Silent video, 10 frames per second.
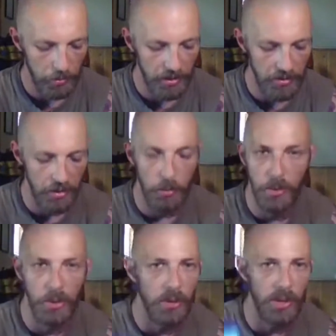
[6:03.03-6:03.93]
best in the
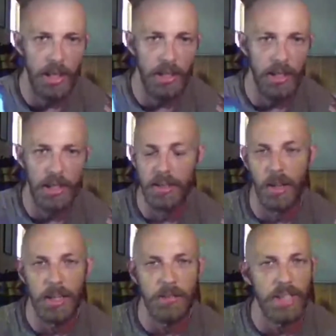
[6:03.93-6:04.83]
world and
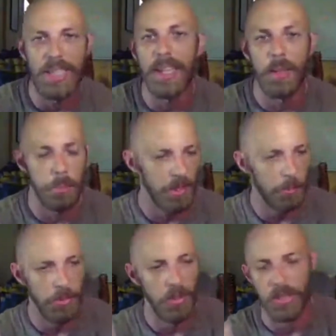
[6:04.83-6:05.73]
not even get a
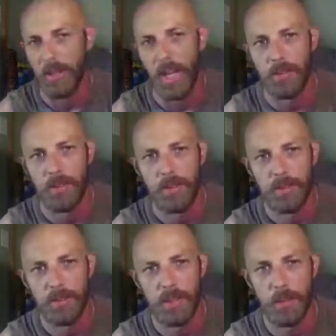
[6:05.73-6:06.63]
blip on a graph.
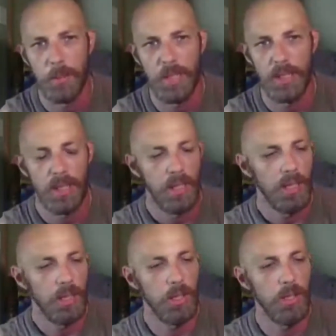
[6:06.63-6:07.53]
You know what I mean?
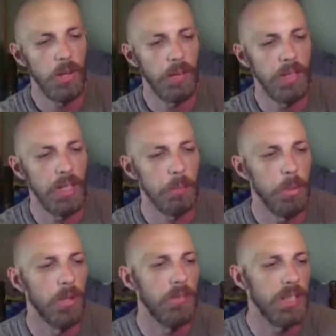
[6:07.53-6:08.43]
You can do everything
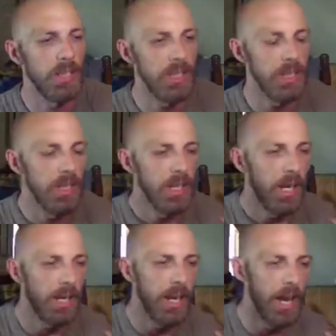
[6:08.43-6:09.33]
perfectly
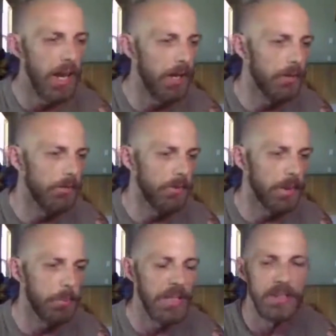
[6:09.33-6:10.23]
and have
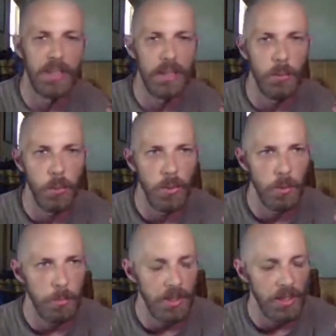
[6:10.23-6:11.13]
the best thing in the
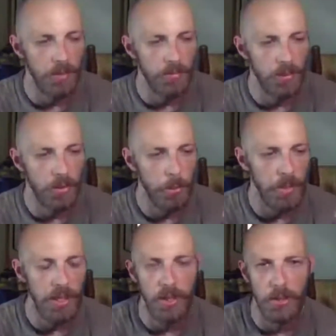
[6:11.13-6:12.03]
world, but if
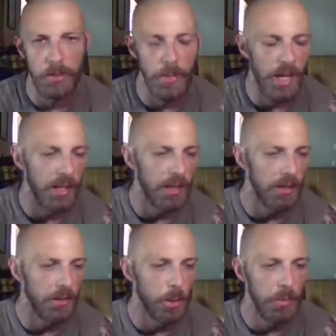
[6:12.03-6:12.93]
nobody knows about it,
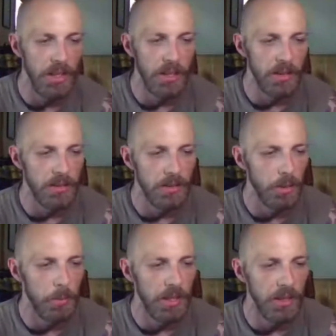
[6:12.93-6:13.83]
or nobody
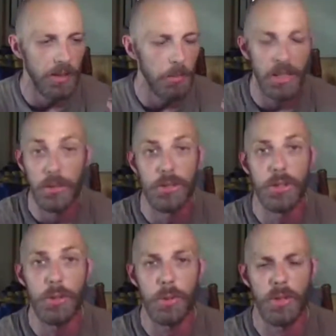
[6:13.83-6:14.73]
knows
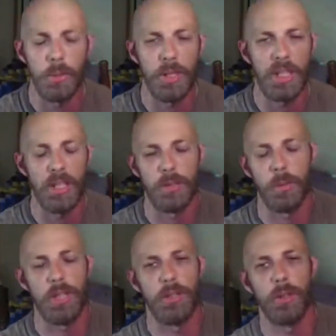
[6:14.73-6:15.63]
you, or nobody cares
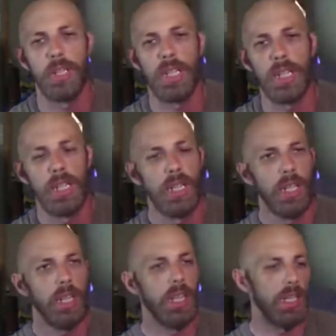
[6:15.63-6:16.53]
why you're doing it,
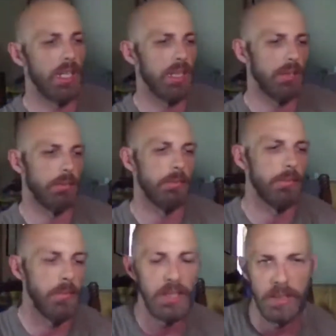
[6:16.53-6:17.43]
then
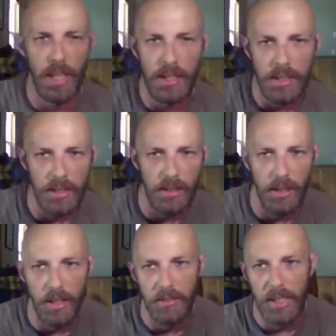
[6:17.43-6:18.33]
it's likely to
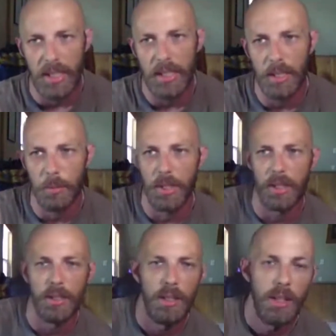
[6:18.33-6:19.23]
not ever get
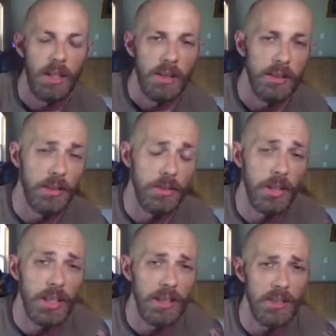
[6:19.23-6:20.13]
anywhere. So the
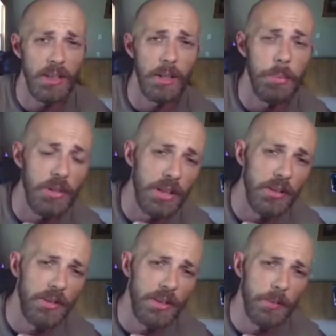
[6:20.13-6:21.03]
trick is you got to put in
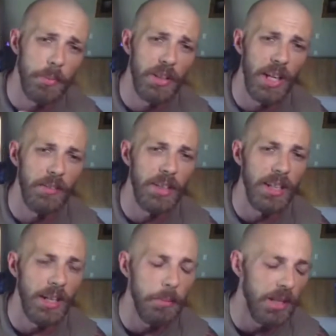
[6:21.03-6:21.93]
your discipline every
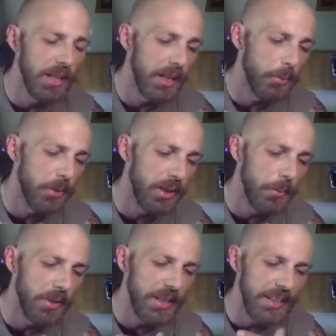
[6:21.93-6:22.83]
day, but it can get really,
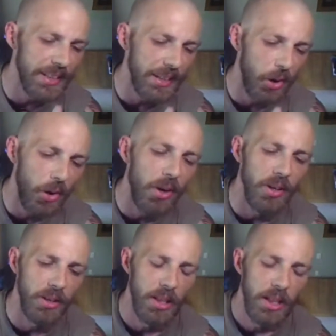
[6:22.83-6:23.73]
really
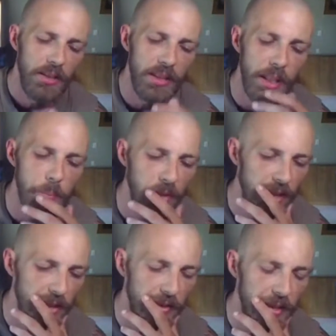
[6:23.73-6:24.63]
hard to keep
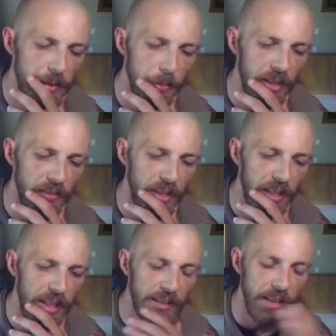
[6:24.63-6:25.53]
putting in your discipline every
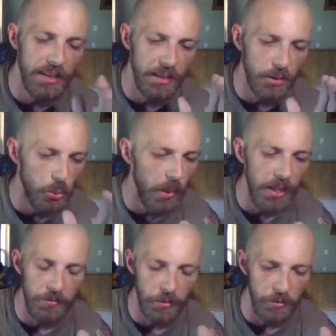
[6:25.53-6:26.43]
day, because it's
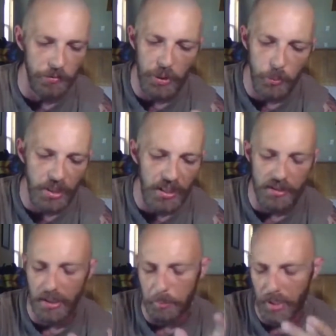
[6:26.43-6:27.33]
great for a few weeks.
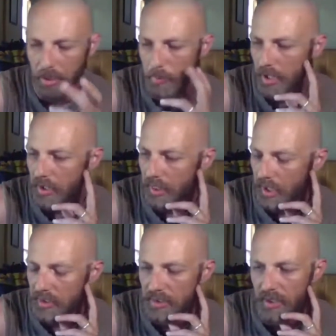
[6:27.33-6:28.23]
You get better and better at
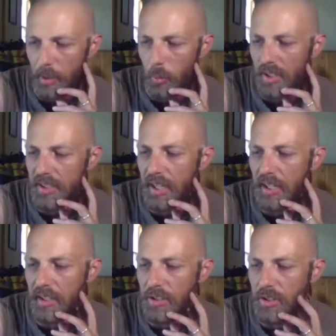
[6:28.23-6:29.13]
things until that one
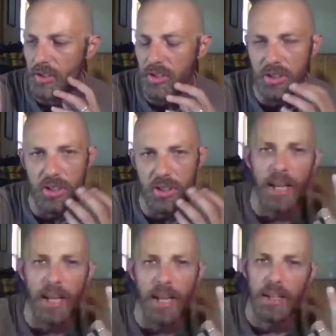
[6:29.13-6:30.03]
day that you just
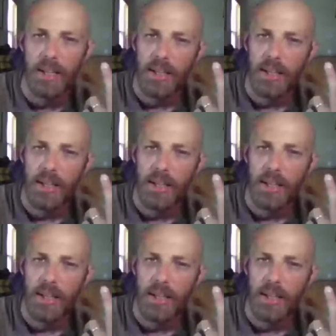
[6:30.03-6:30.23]
can't.